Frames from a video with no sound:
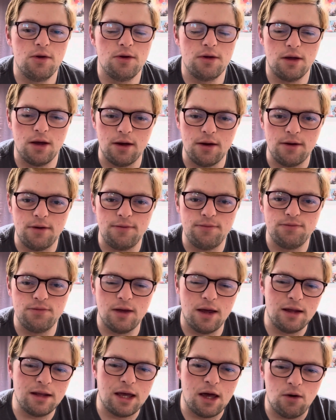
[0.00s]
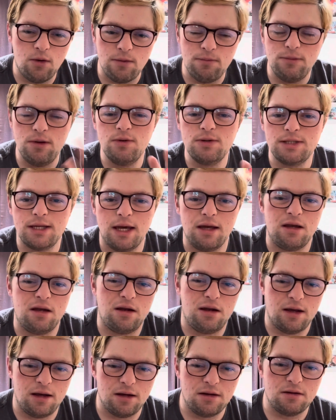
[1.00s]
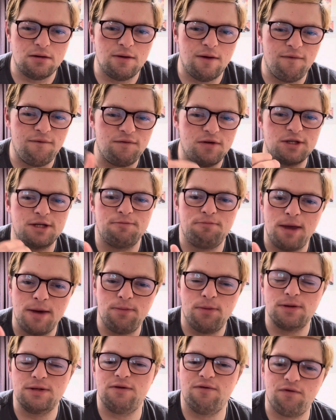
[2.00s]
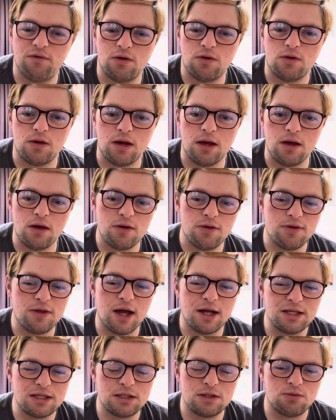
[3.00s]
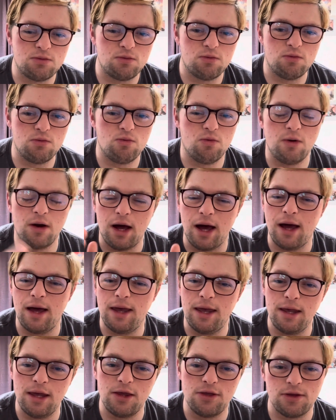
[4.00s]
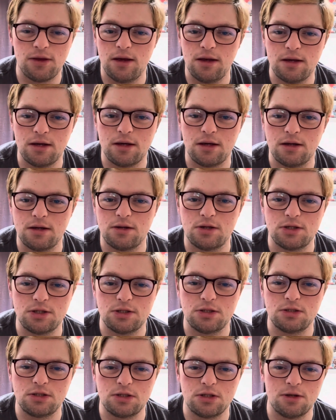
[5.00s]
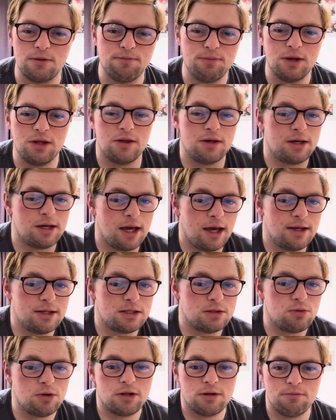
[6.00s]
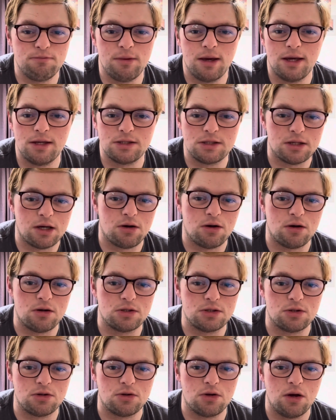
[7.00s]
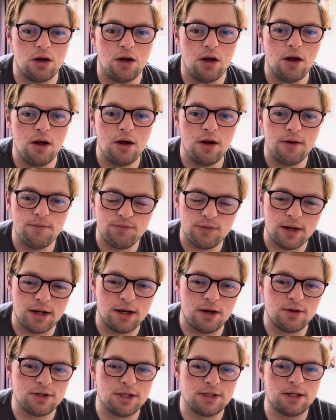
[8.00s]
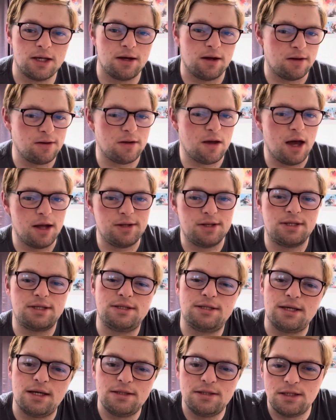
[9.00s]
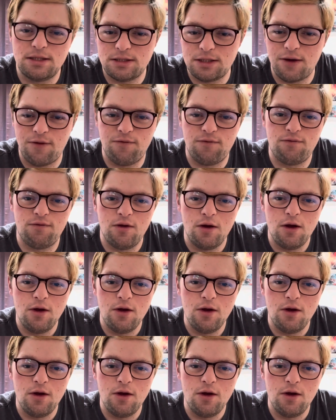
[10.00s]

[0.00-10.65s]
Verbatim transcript: um, and how it mutated and affected people differently. That's what I think should be the case with May's character and how she's like a, a descendant of